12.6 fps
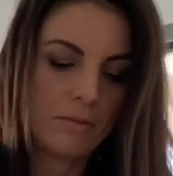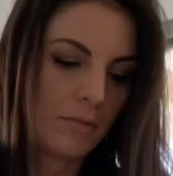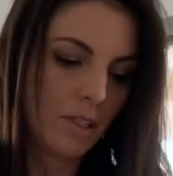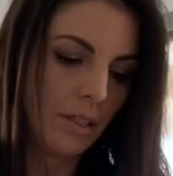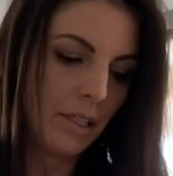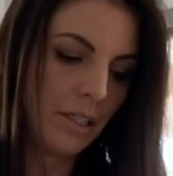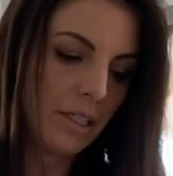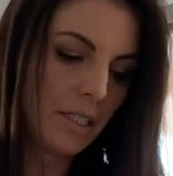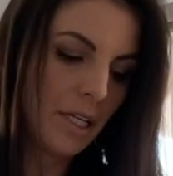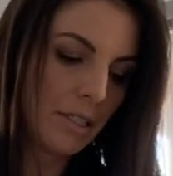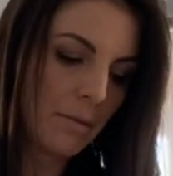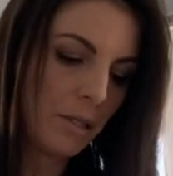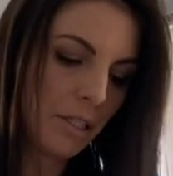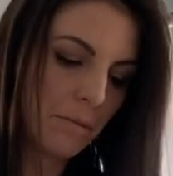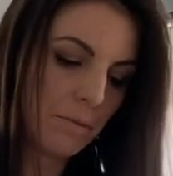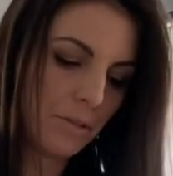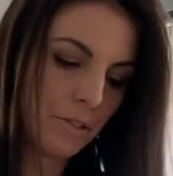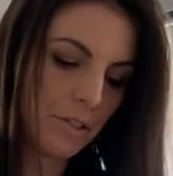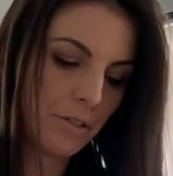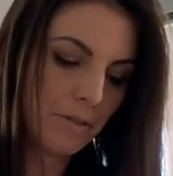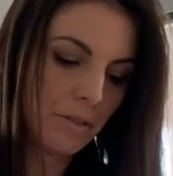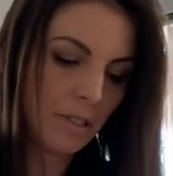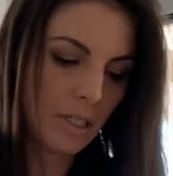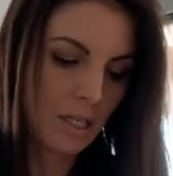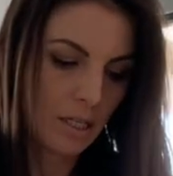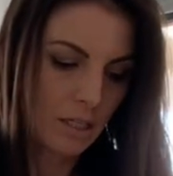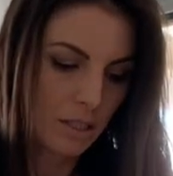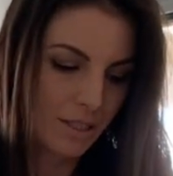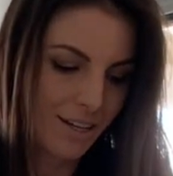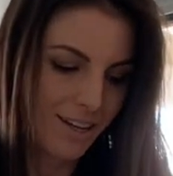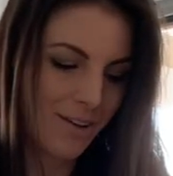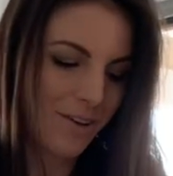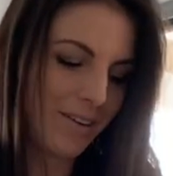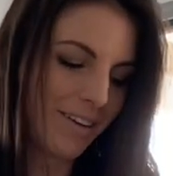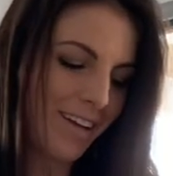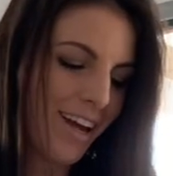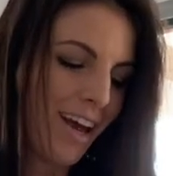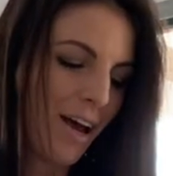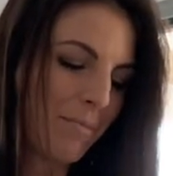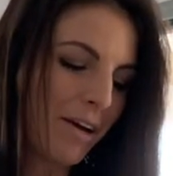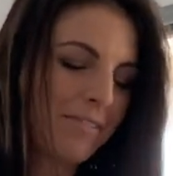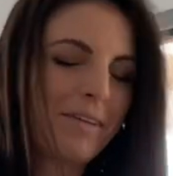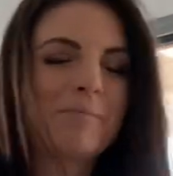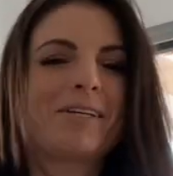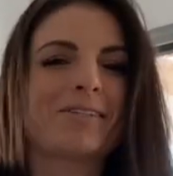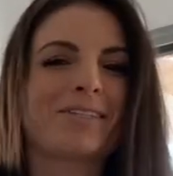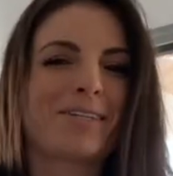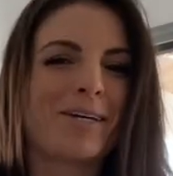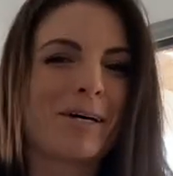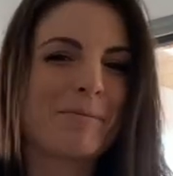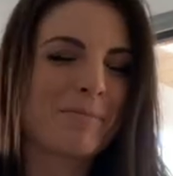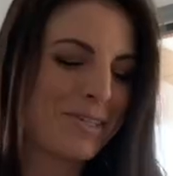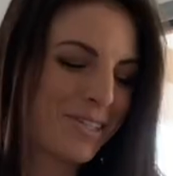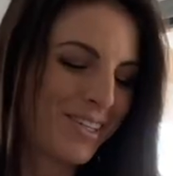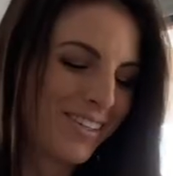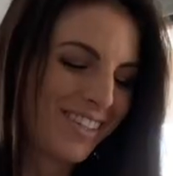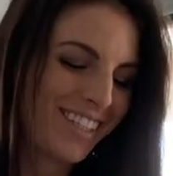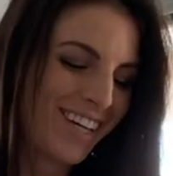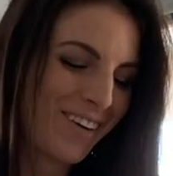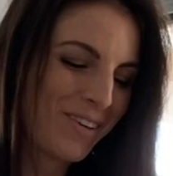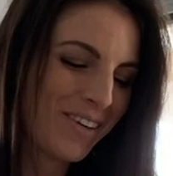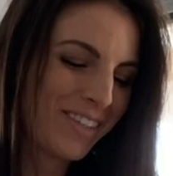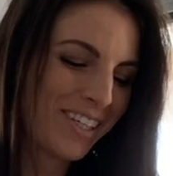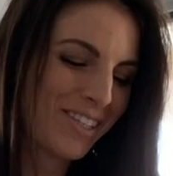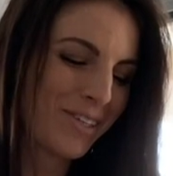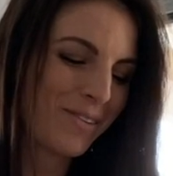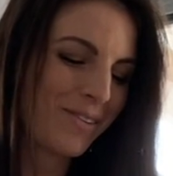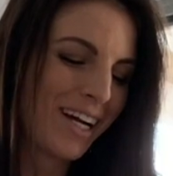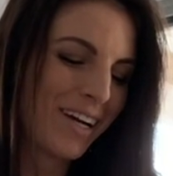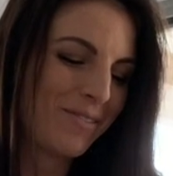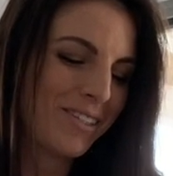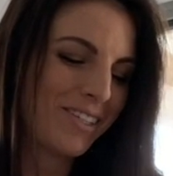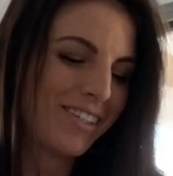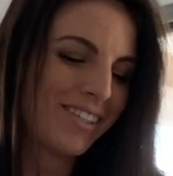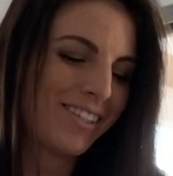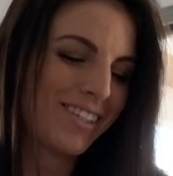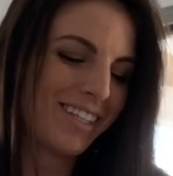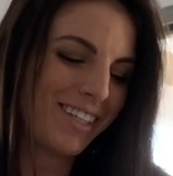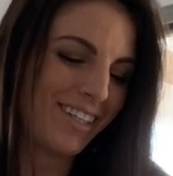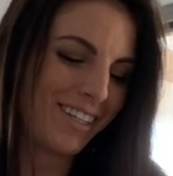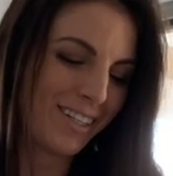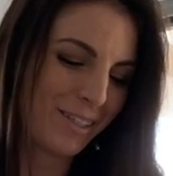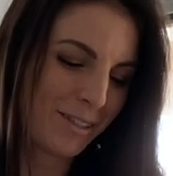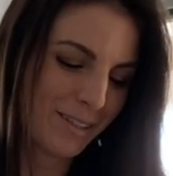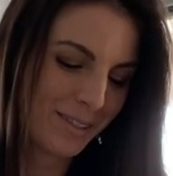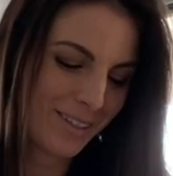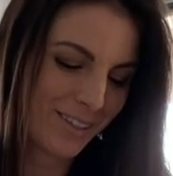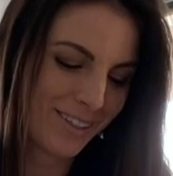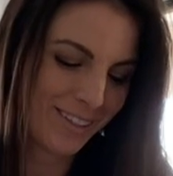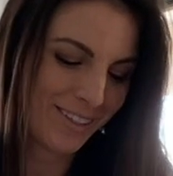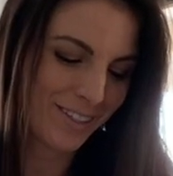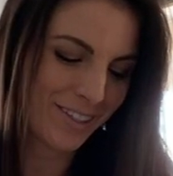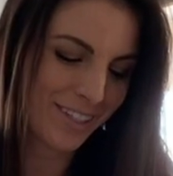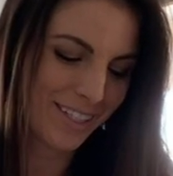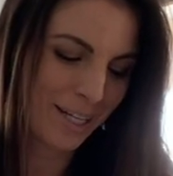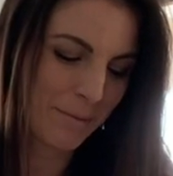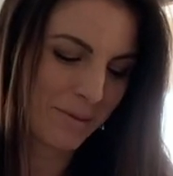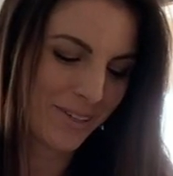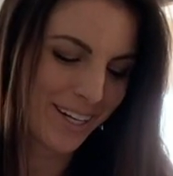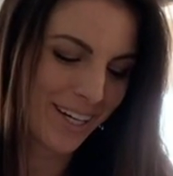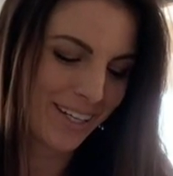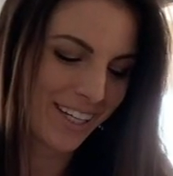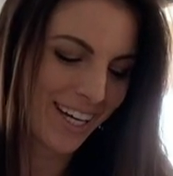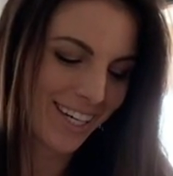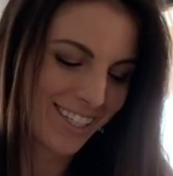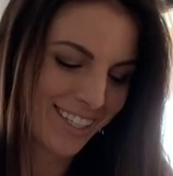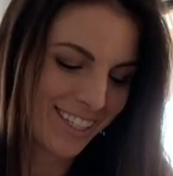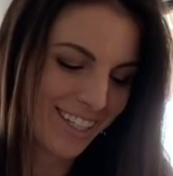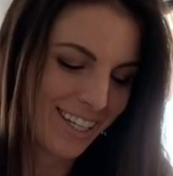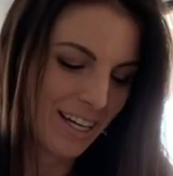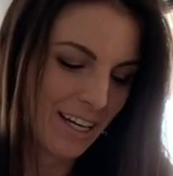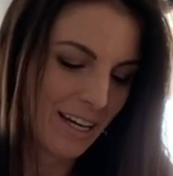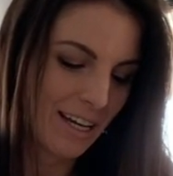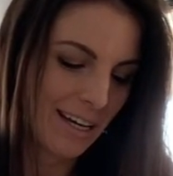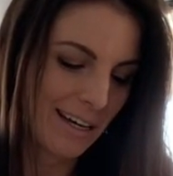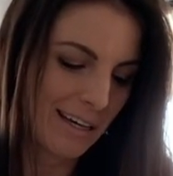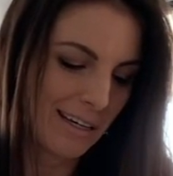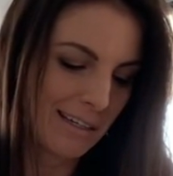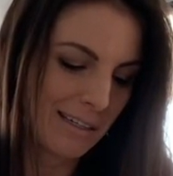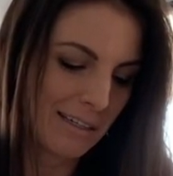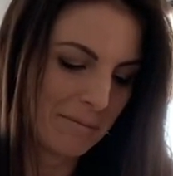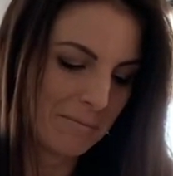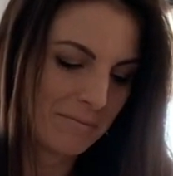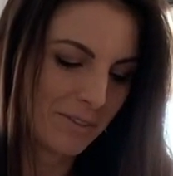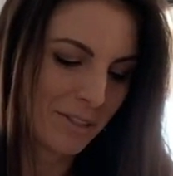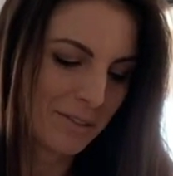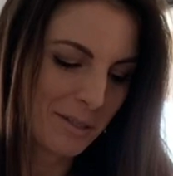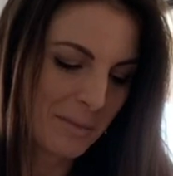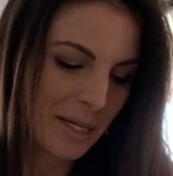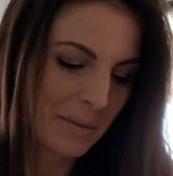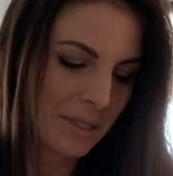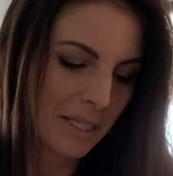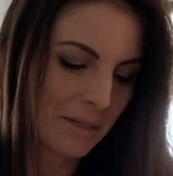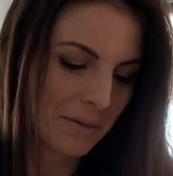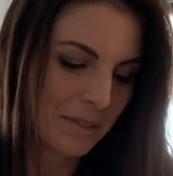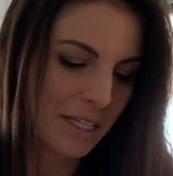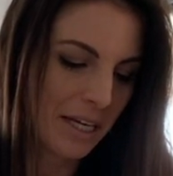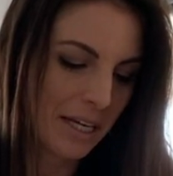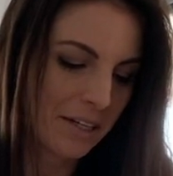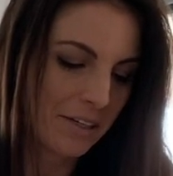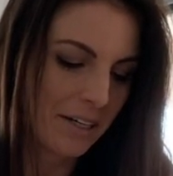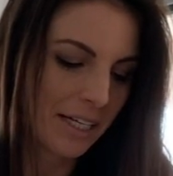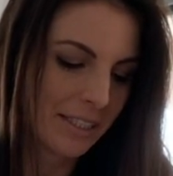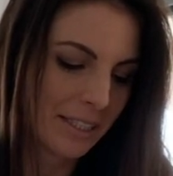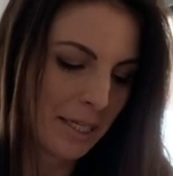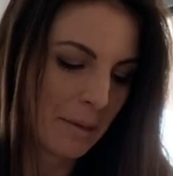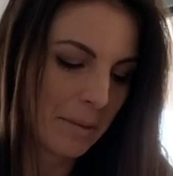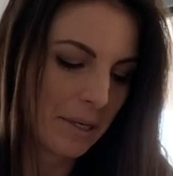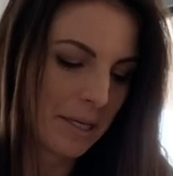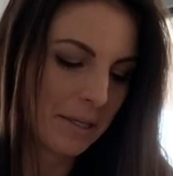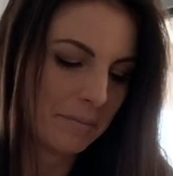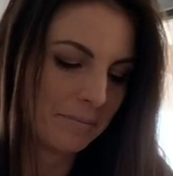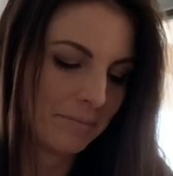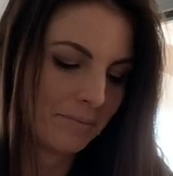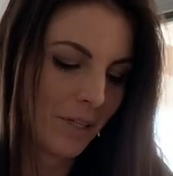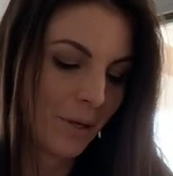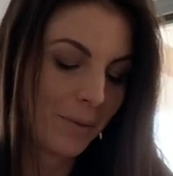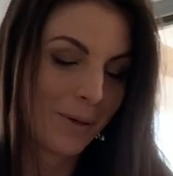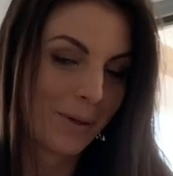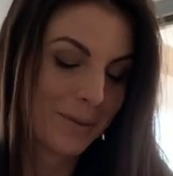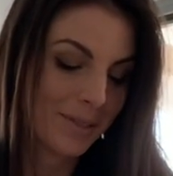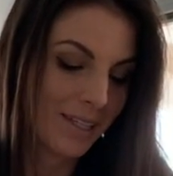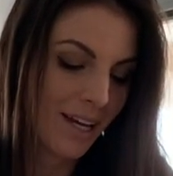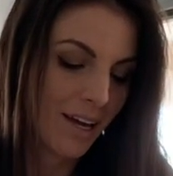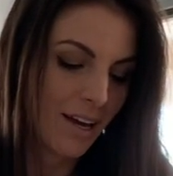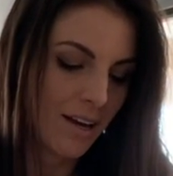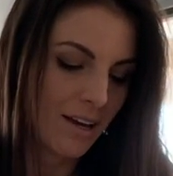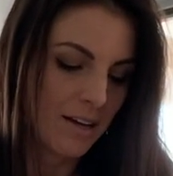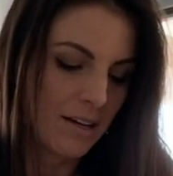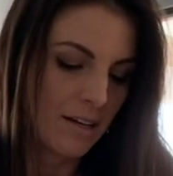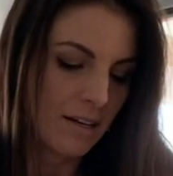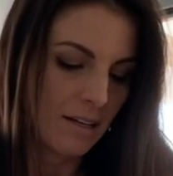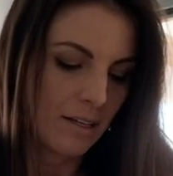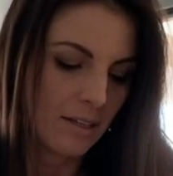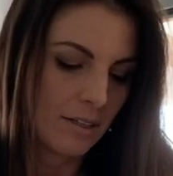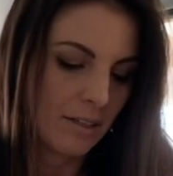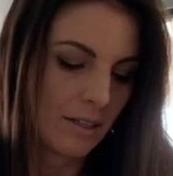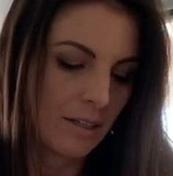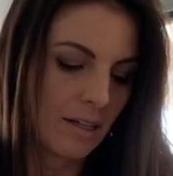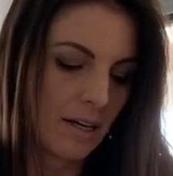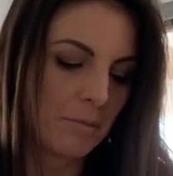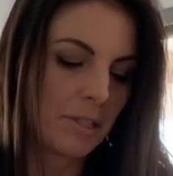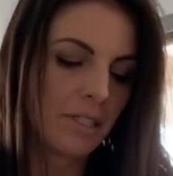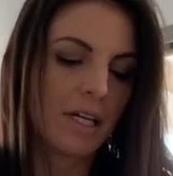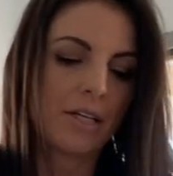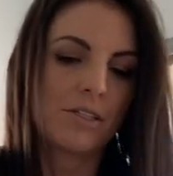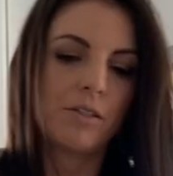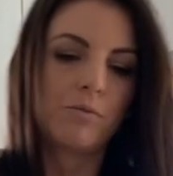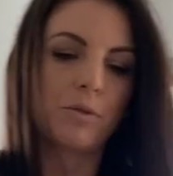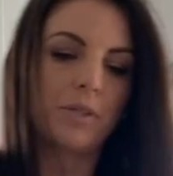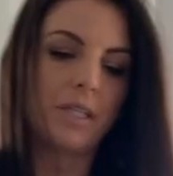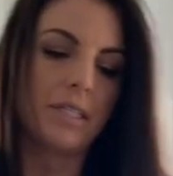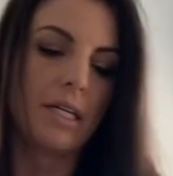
All right, let's take some of this prosciutto. My family used to call it prosciutto. I'm not really sure why. I'm sure it's just a certain type of dialect. So sometimes I don't say it correctly, but who knows. I'm just gonna actually roll this